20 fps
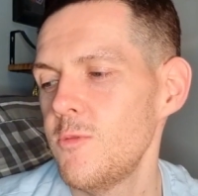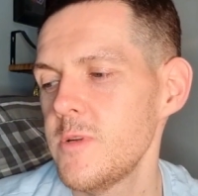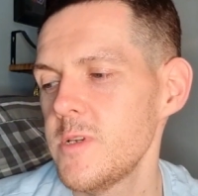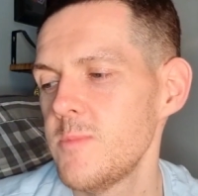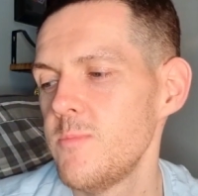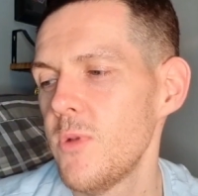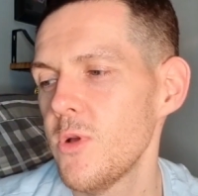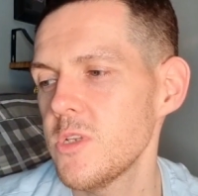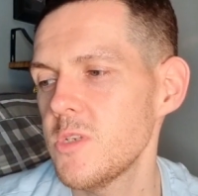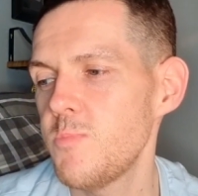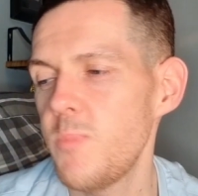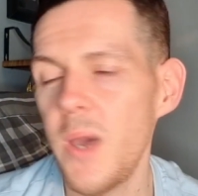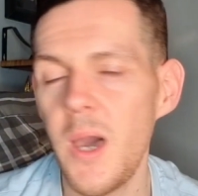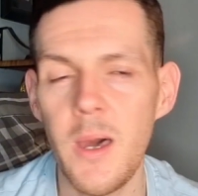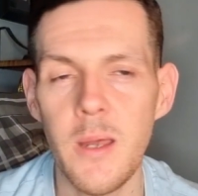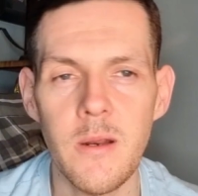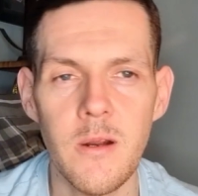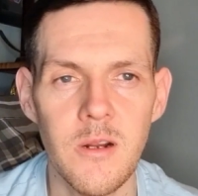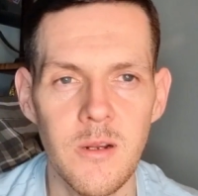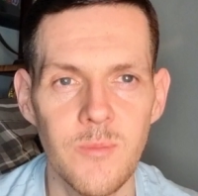was much
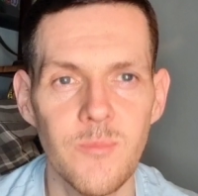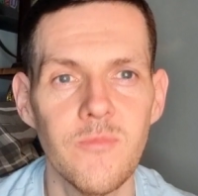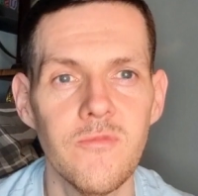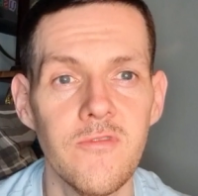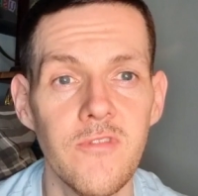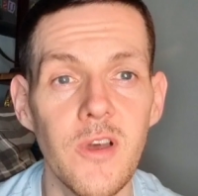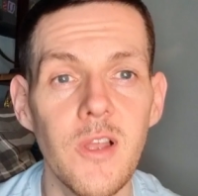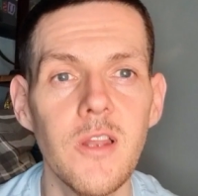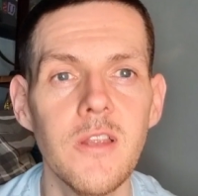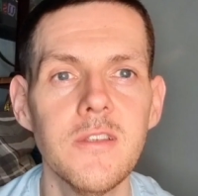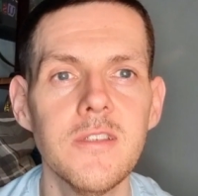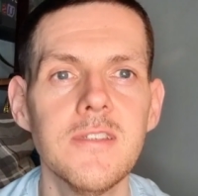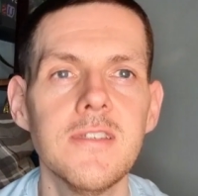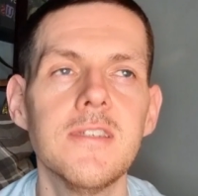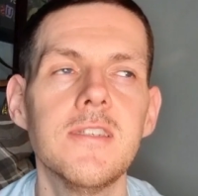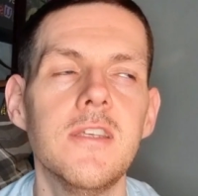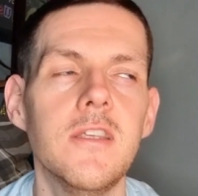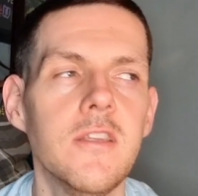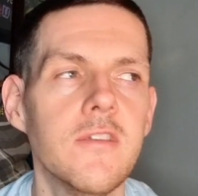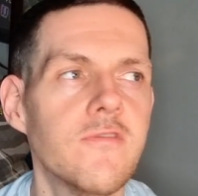better
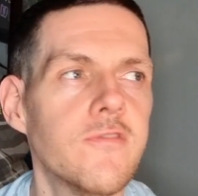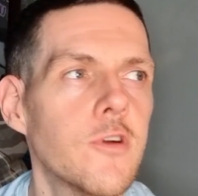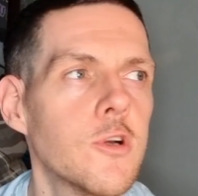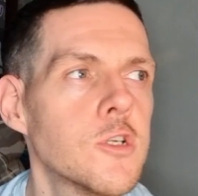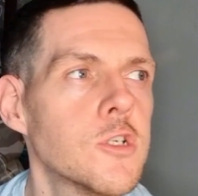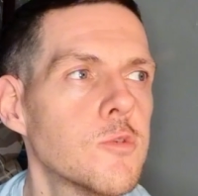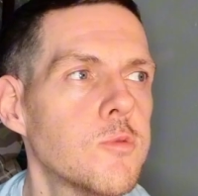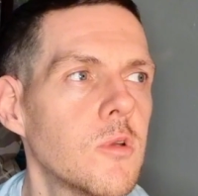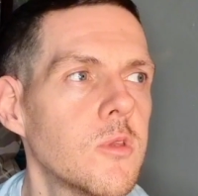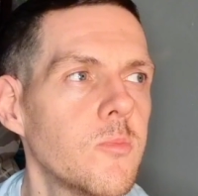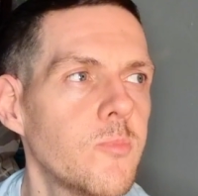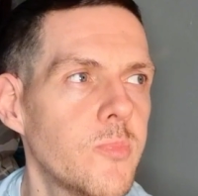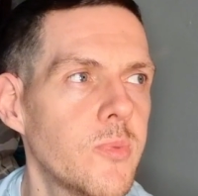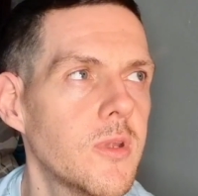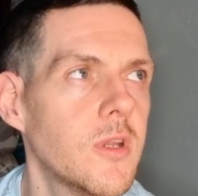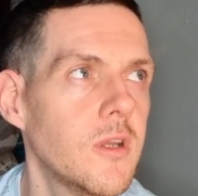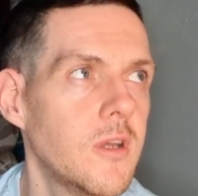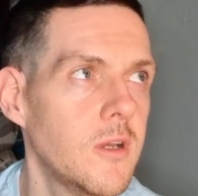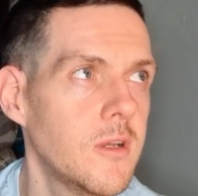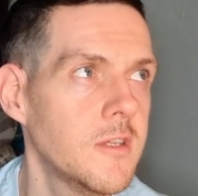villains than the first one.
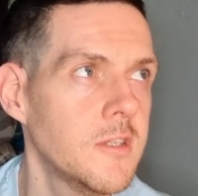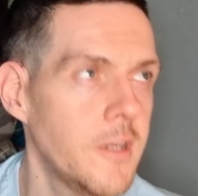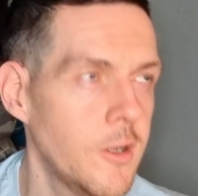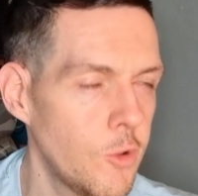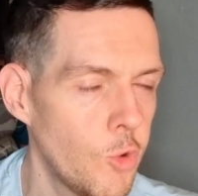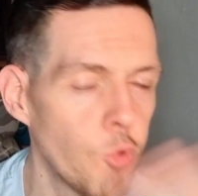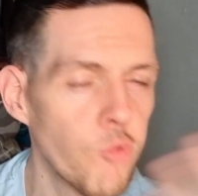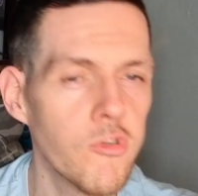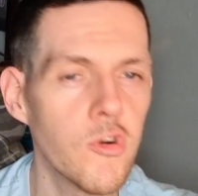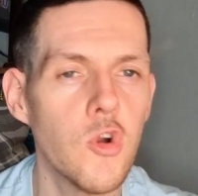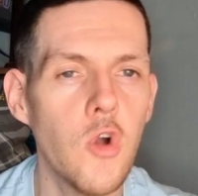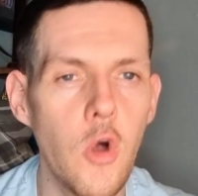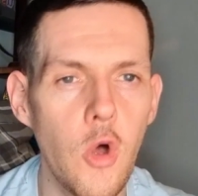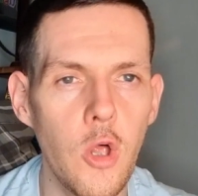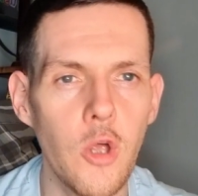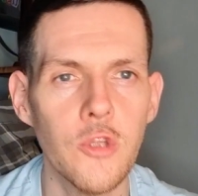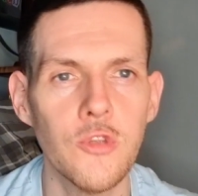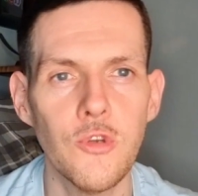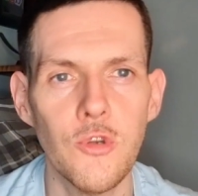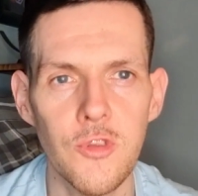But
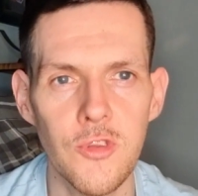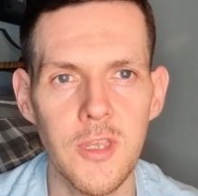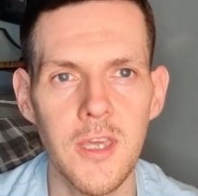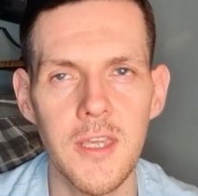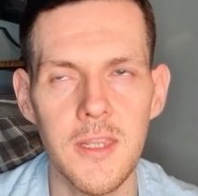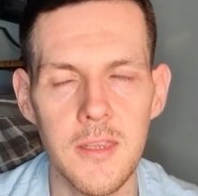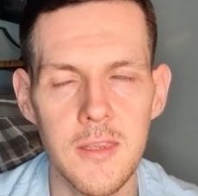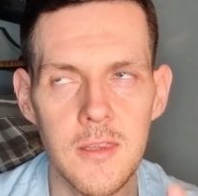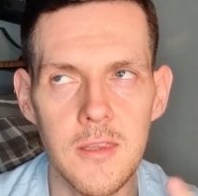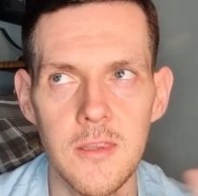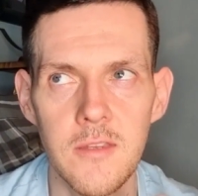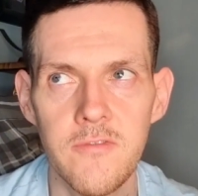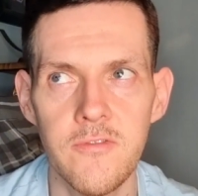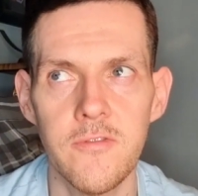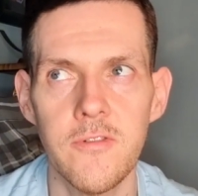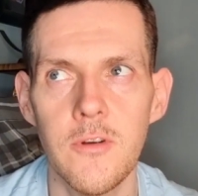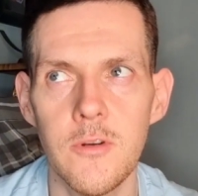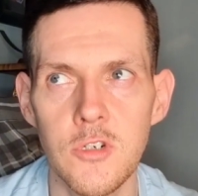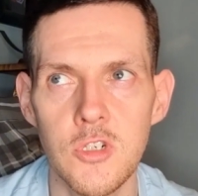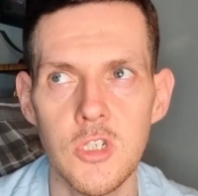overall, I do think the
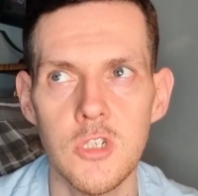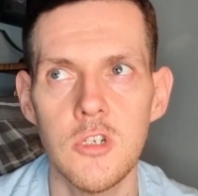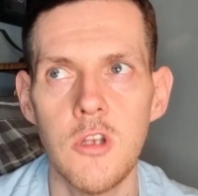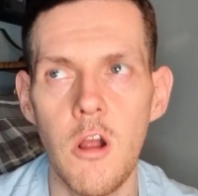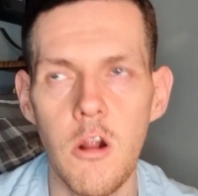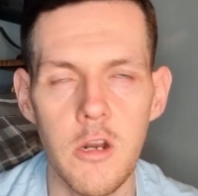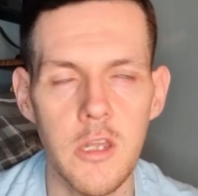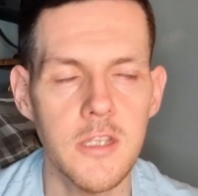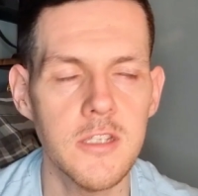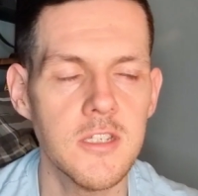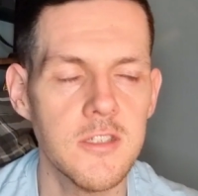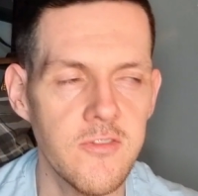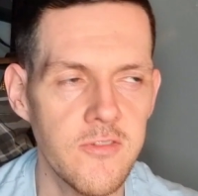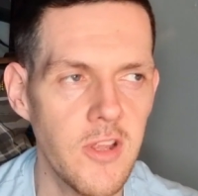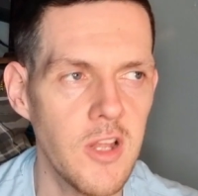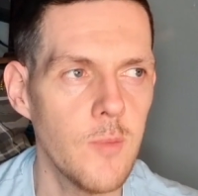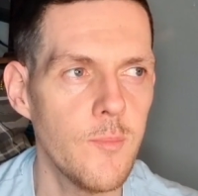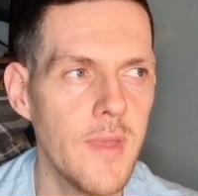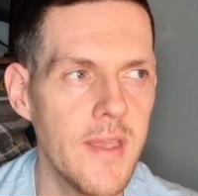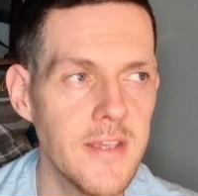first Guardians
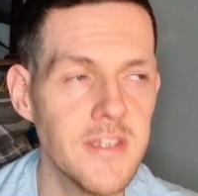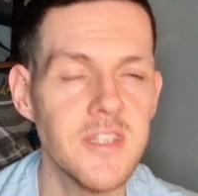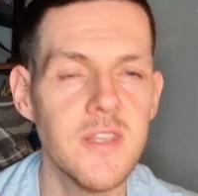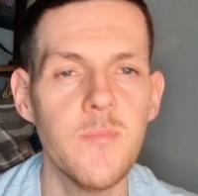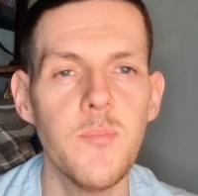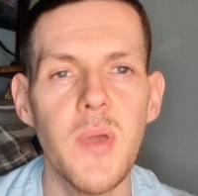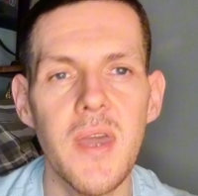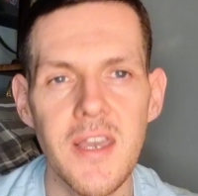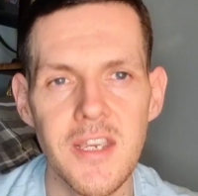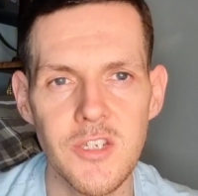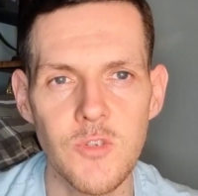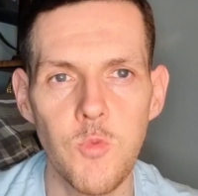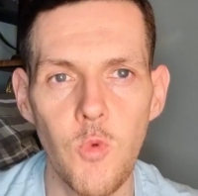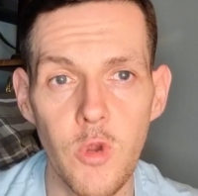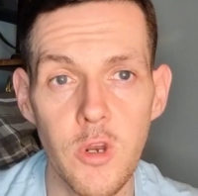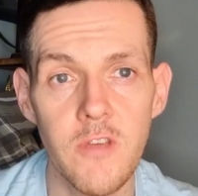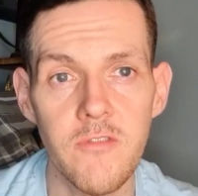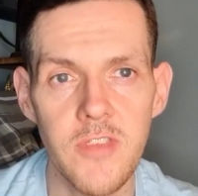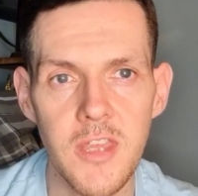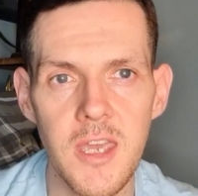film is the best
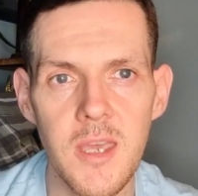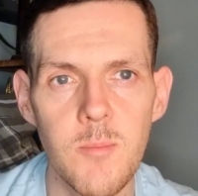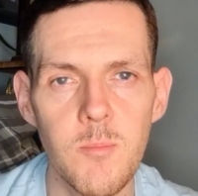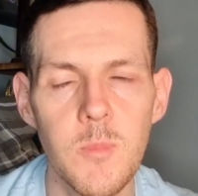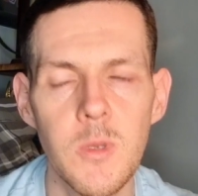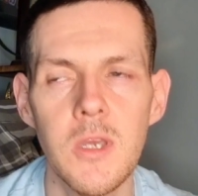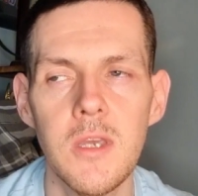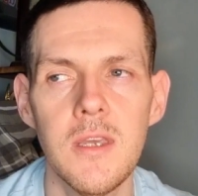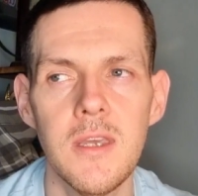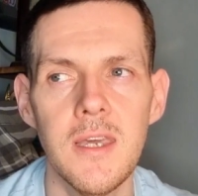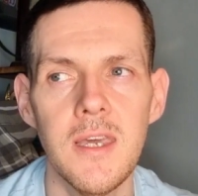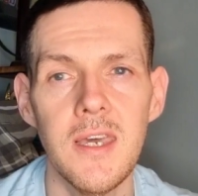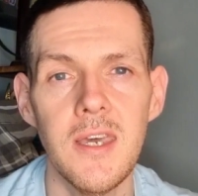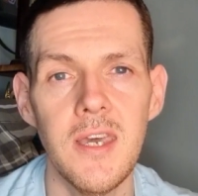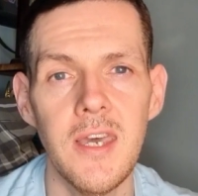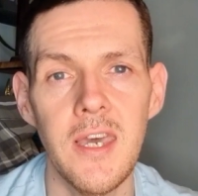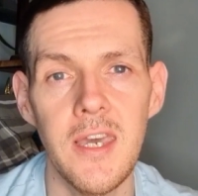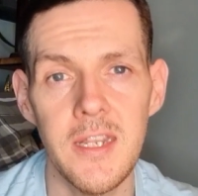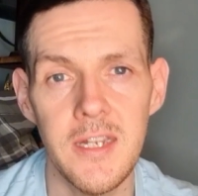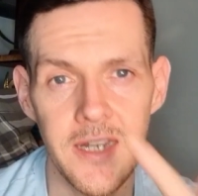one of them,
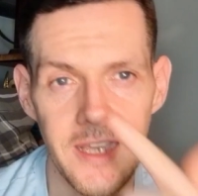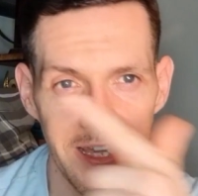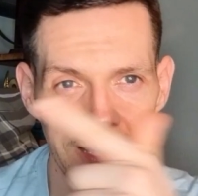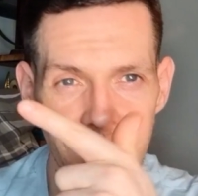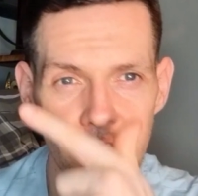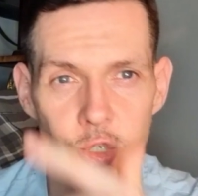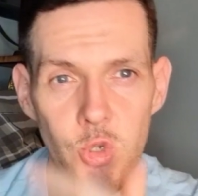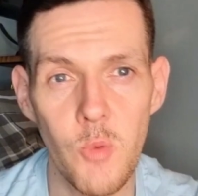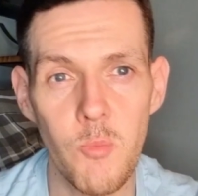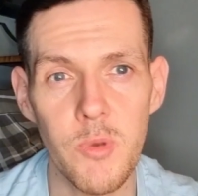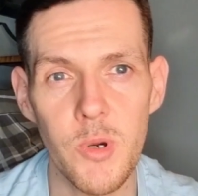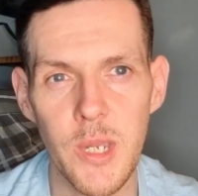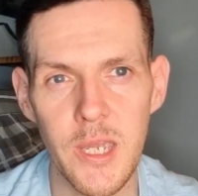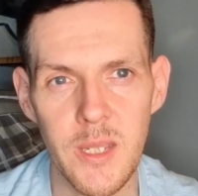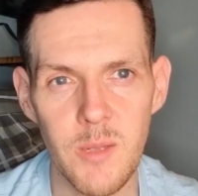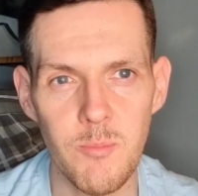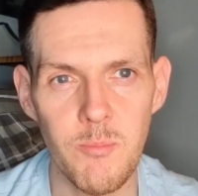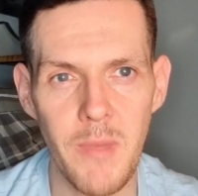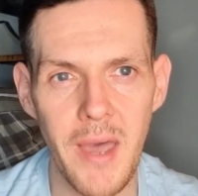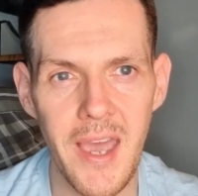and it's number
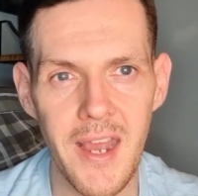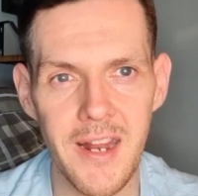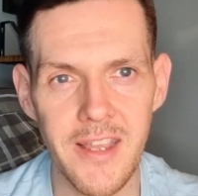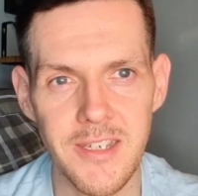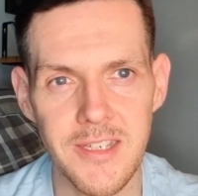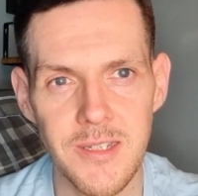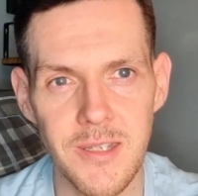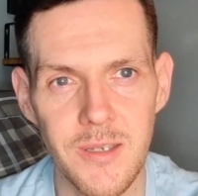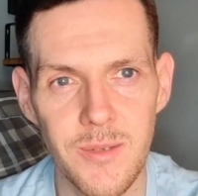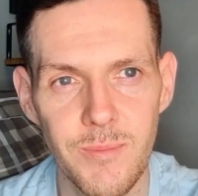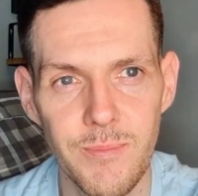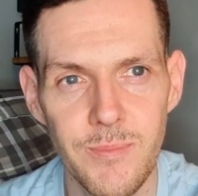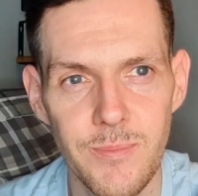eight in my list.